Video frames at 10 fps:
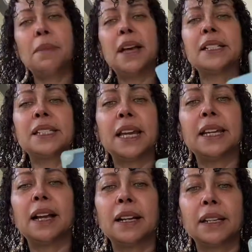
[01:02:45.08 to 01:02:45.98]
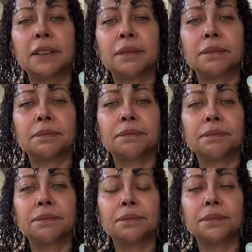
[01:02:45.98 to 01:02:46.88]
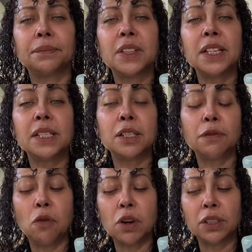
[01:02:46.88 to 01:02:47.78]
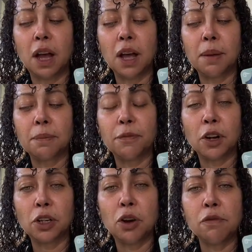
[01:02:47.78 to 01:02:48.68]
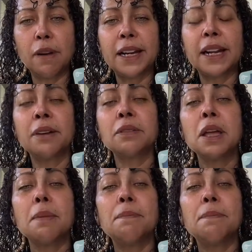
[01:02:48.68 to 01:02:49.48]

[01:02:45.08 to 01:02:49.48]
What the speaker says: meditate on it. This is for Virgo right now.